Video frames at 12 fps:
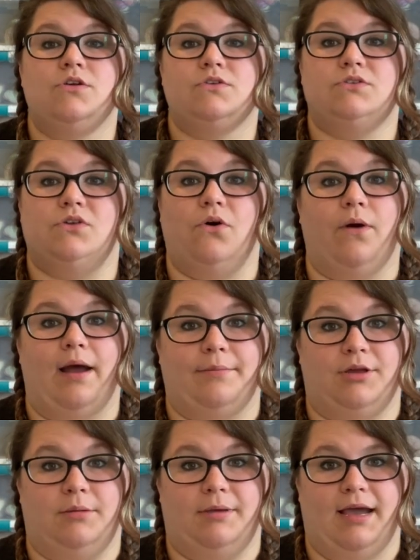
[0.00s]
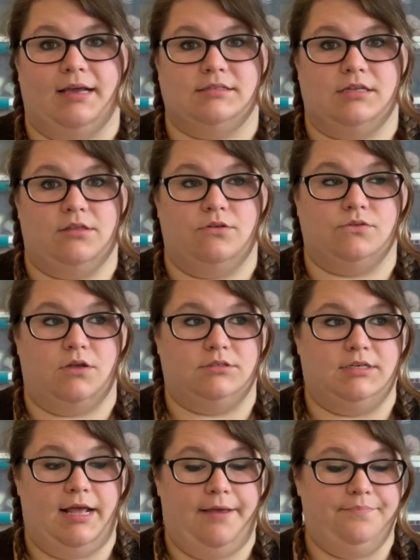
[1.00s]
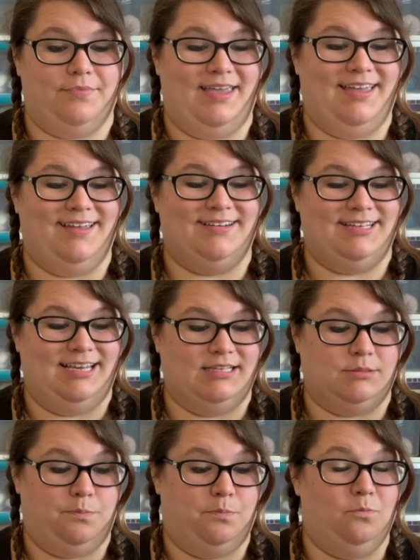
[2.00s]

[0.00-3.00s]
So I'm gonna be casting those on today, and he has